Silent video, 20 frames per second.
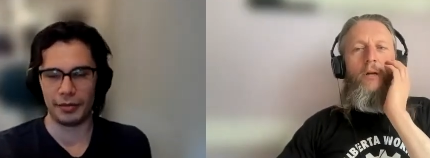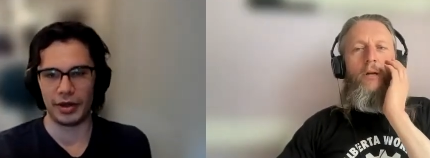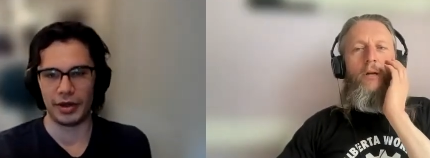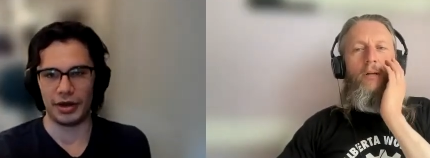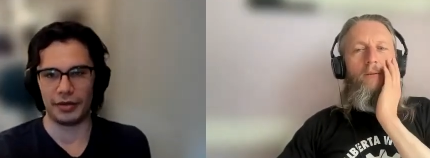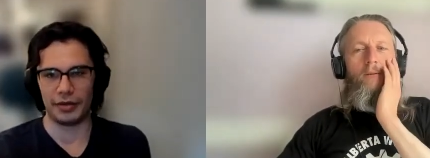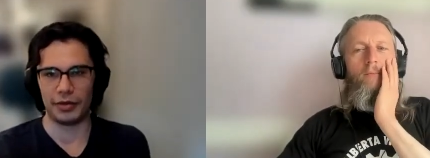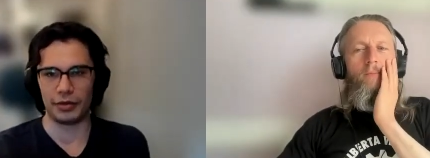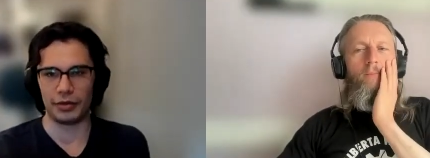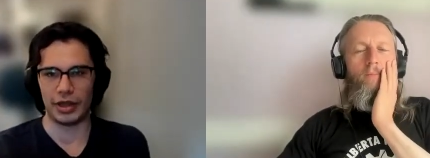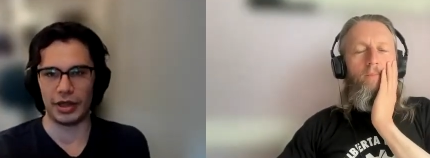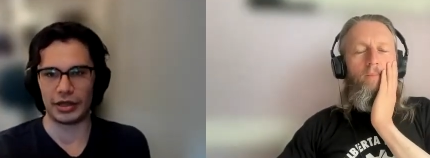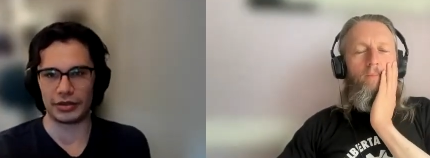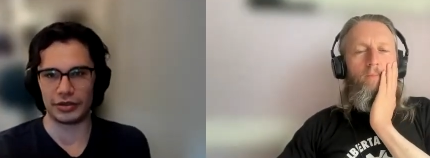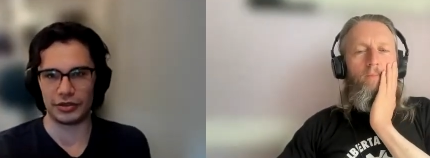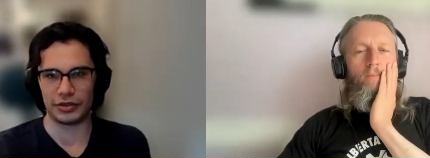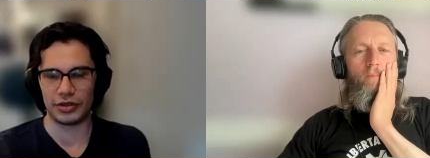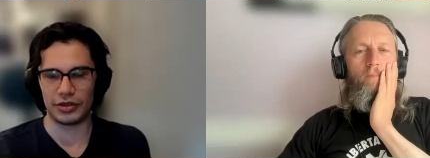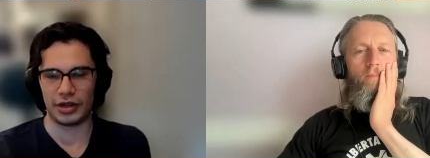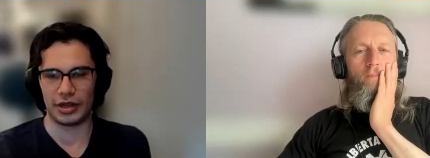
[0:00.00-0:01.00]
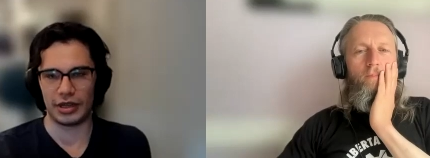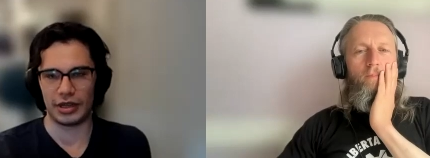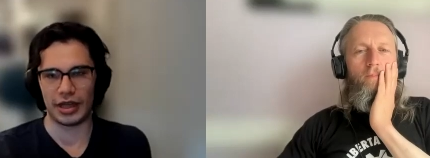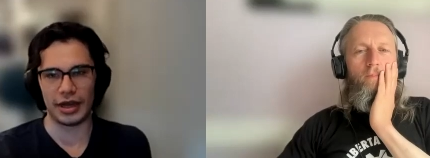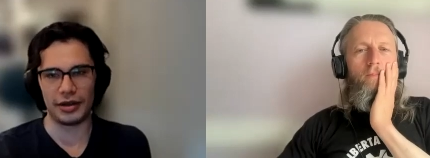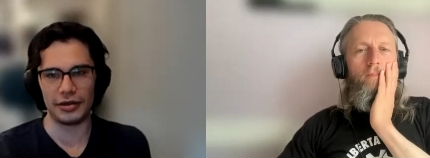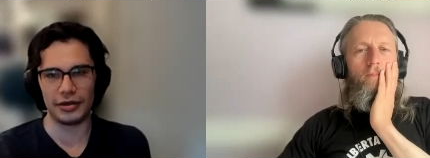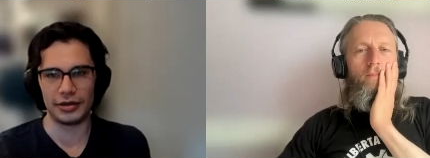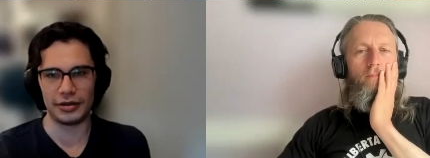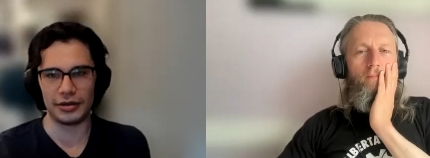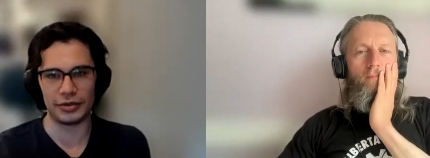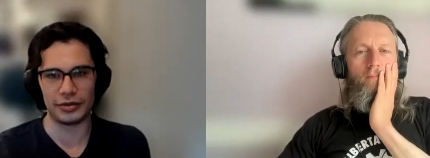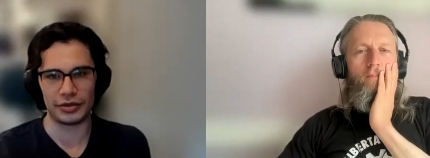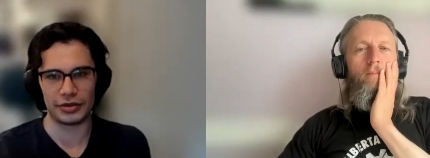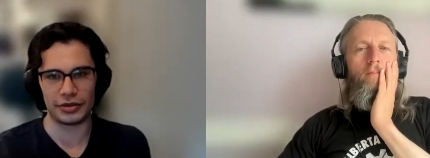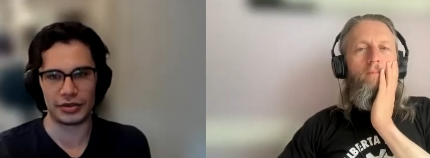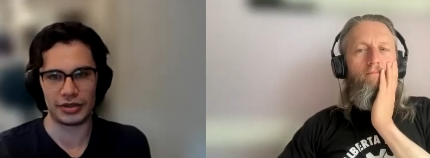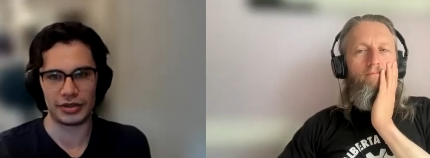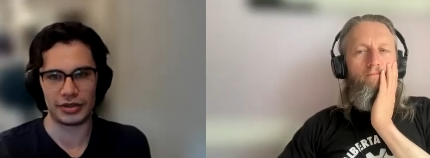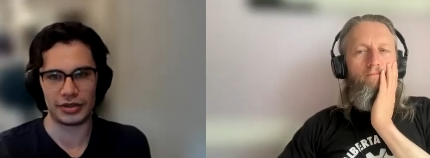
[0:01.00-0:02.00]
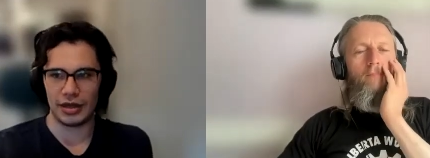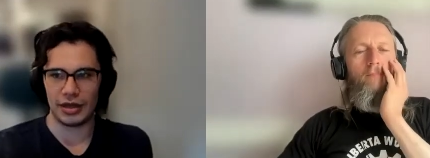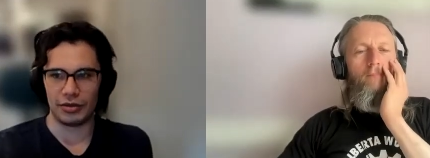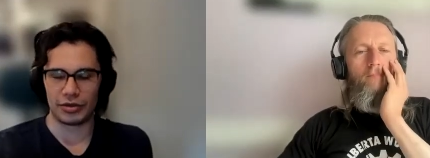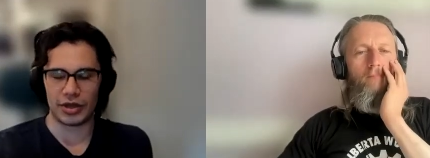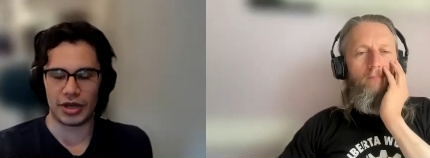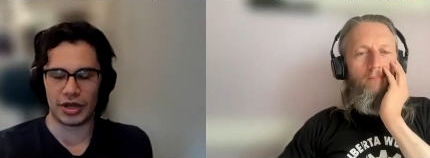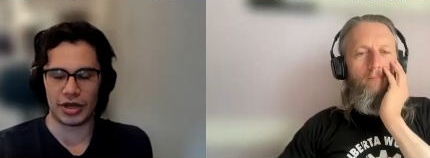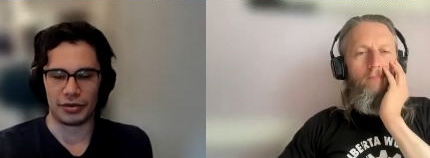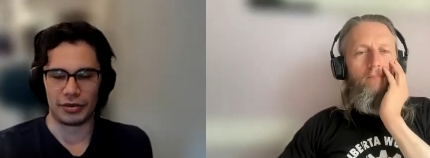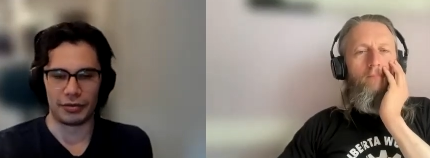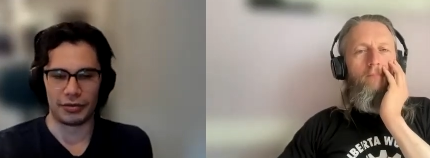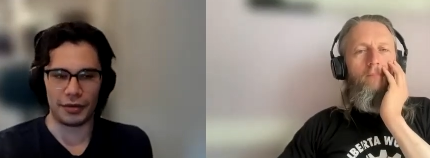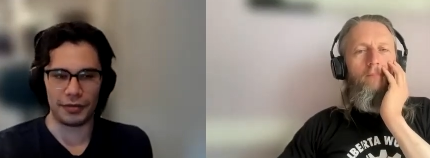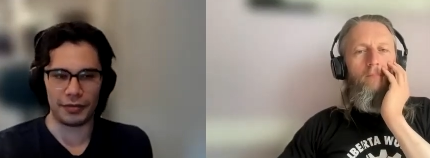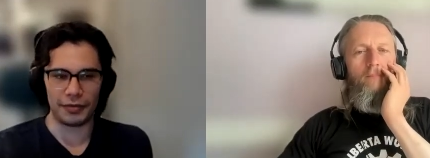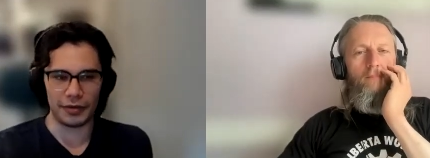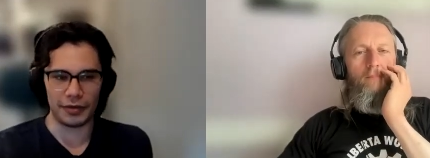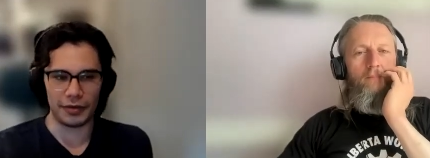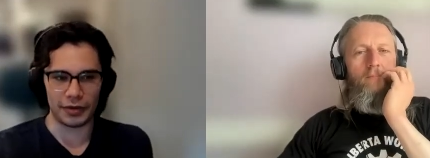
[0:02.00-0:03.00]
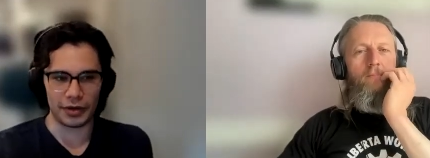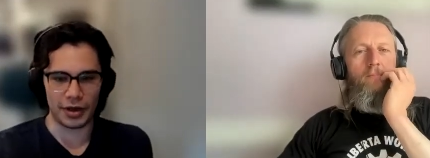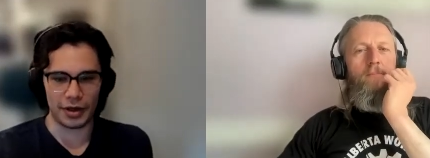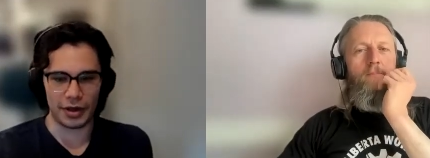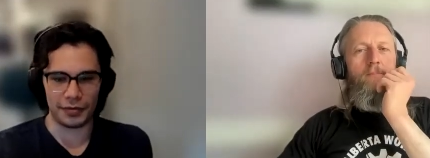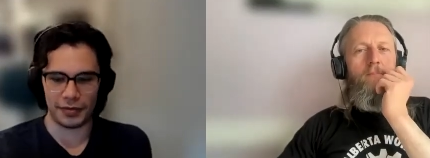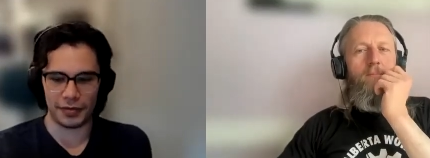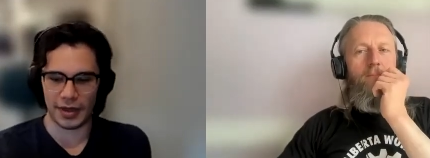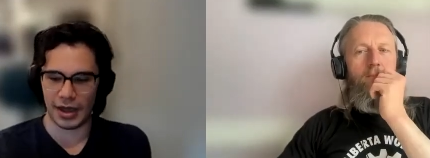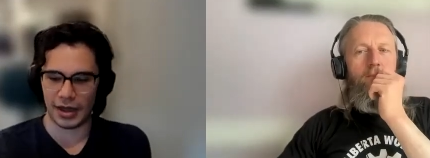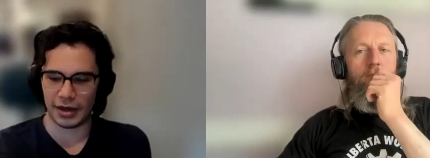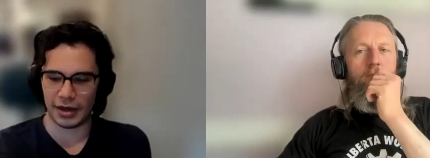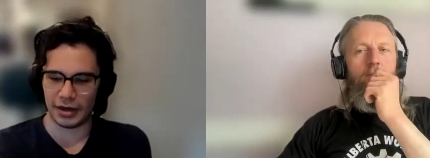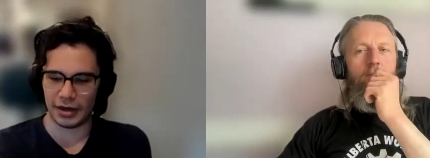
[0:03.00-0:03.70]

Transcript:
Speaker 1: but if you were like starting out it was it was kind of rough living off that